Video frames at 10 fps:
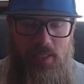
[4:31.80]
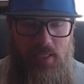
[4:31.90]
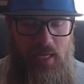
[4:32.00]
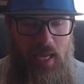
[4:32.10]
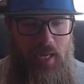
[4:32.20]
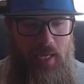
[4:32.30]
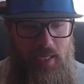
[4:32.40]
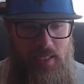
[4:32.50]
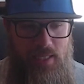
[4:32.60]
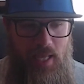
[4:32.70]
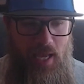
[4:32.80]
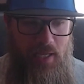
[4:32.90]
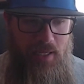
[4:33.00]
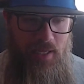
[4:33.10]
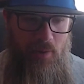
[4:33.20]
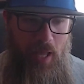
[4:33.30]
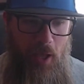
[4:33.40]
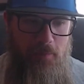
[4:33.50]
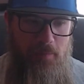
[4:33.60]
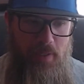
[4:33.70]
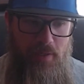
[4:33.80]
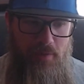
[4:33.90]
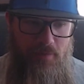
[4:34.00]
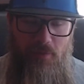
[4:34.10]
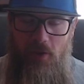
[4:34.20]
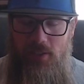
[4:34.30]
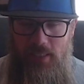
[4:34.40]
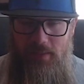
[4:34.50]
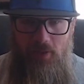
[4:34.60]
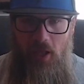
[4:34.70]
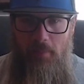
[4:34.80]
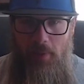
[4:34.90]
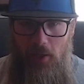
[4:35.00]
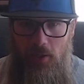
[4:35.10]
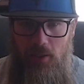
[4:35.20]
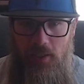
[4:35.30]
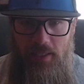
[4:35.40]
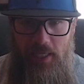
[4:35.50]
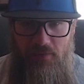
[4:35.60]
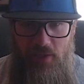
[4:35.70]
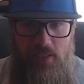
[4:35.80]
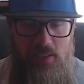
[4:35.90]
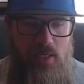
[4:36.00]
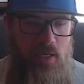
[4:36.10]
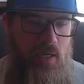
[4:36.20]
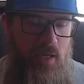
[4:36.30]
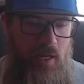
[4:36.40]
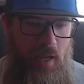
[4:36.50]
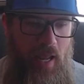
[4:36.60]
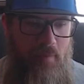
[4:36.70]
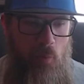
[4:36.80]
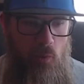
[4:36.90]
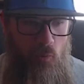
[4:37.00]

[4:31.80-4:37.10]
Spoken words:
in the day is that it helped me fall asleep a lot better in the evenings, and I'd have more